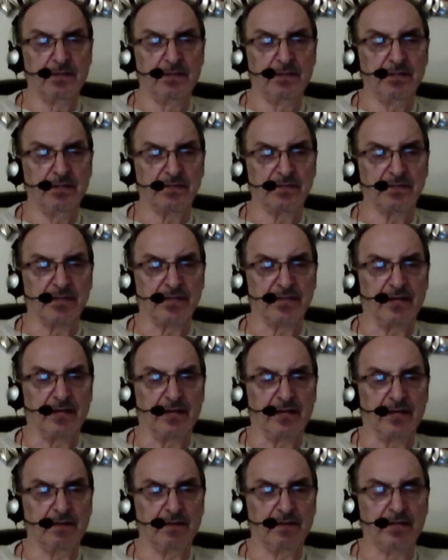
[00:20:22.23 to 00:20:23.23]
that
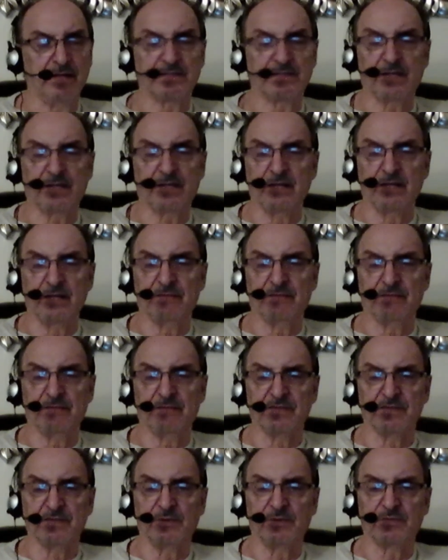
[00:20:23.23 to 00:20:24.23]
that's kind of a
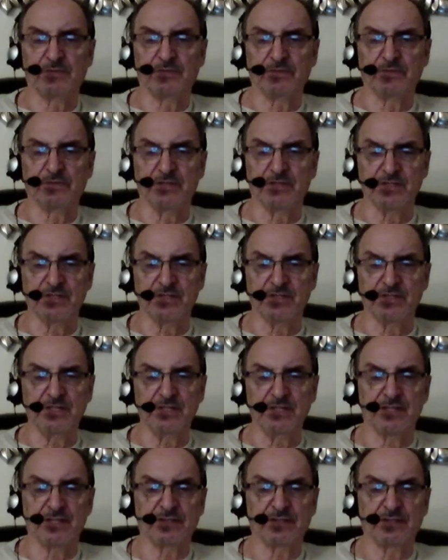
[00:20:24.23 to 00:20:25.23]
spiritual disease
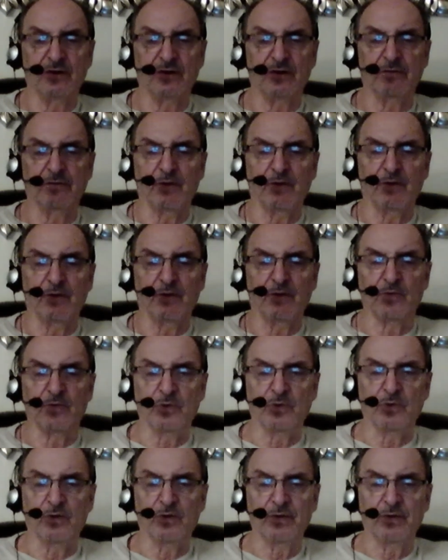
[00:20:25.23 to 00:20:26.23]
that's gone around the
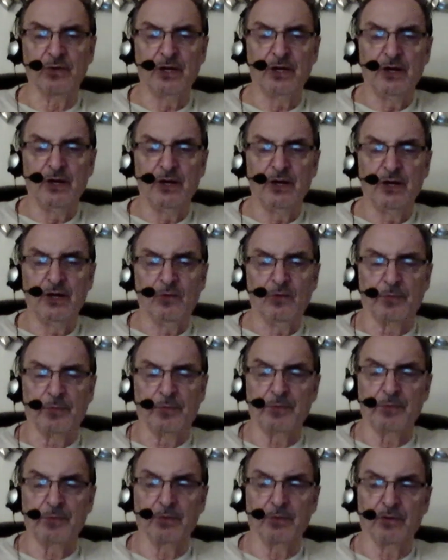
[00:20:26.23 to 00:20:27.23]
world, where
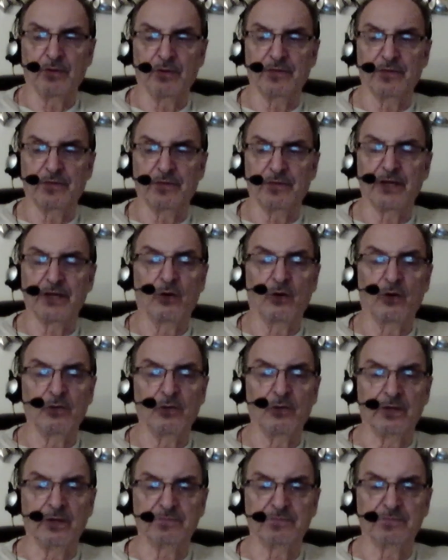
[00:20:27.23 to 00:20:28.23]
people are thinking
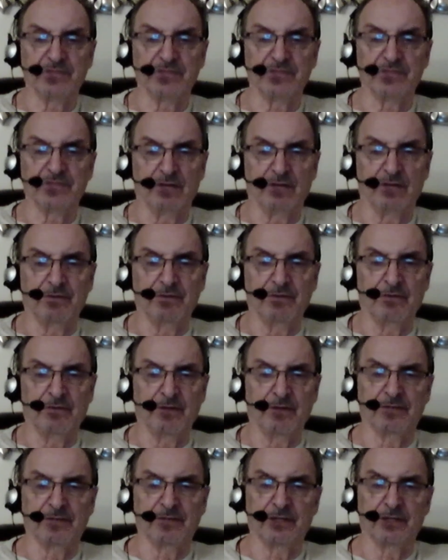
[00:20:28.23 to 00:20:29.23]
only of self and they're
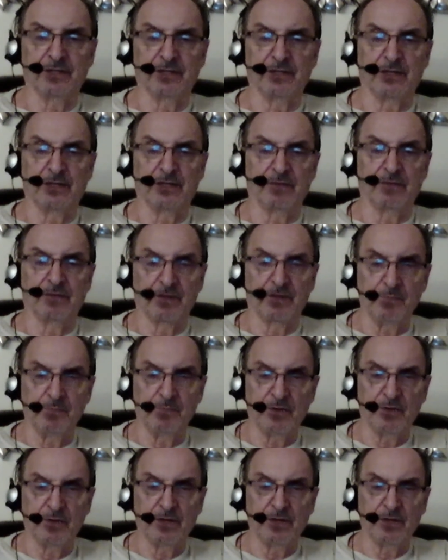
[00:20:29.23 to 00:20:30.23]
not thinking of the
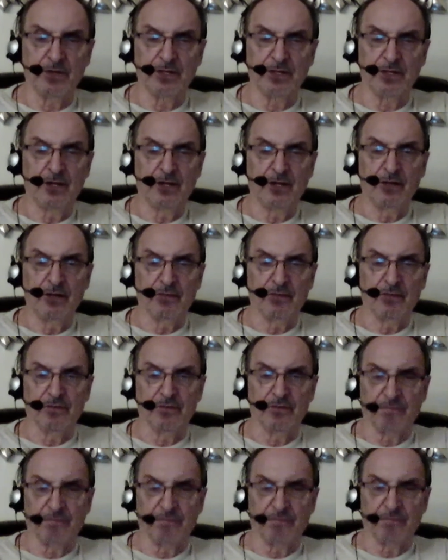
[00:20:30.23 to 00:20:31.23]
community, their
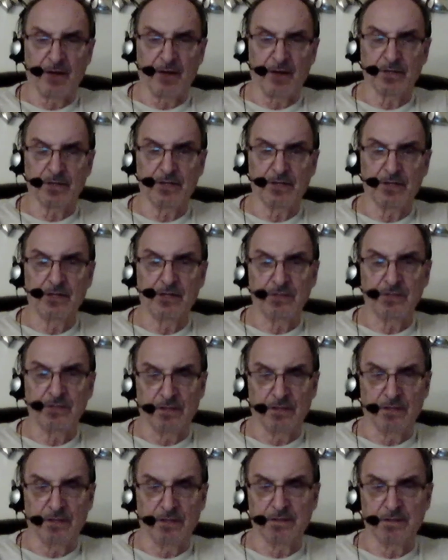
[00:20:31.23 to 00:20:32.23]
family,
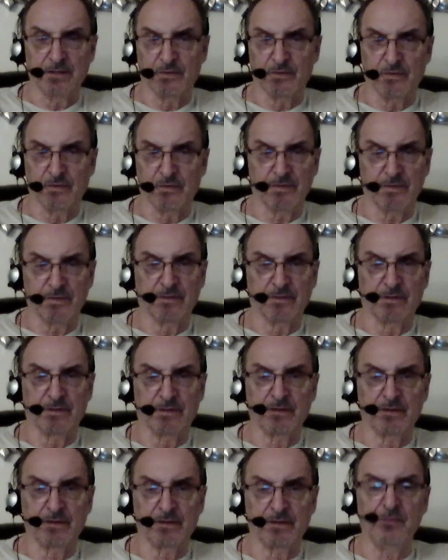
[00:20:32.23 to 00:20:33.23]
the
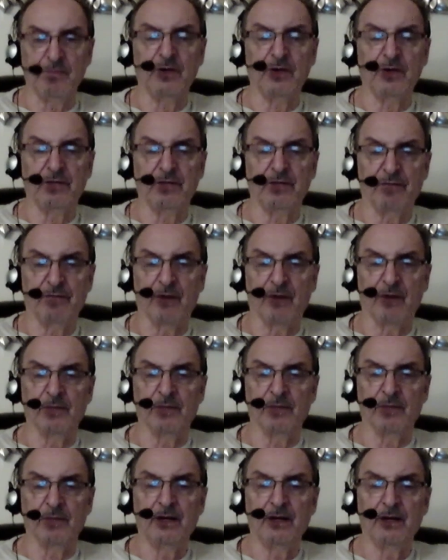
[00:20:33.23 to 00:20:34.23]
community family
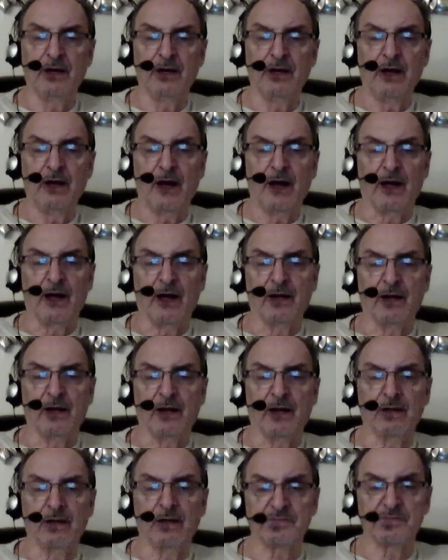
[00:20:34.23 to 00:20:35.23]
and
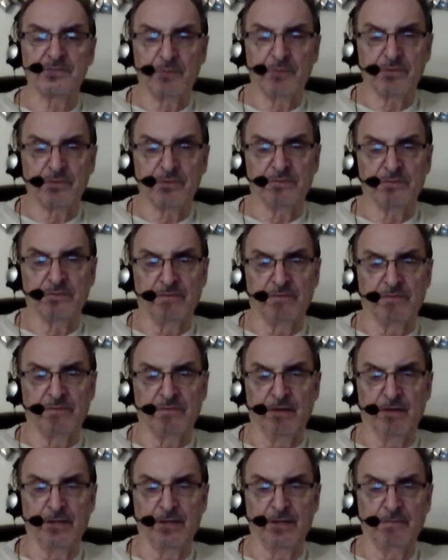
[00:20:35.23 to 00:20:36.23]
the spiritual
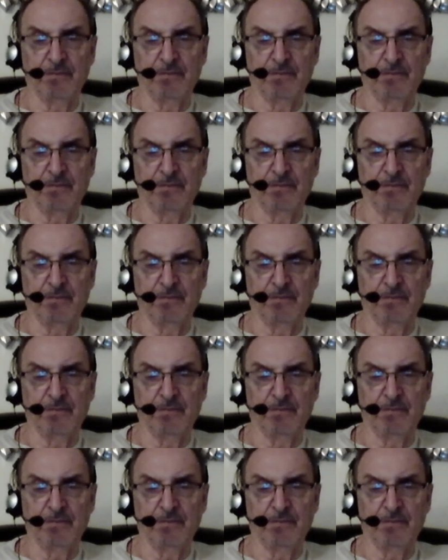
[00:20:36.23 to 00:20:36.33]
family.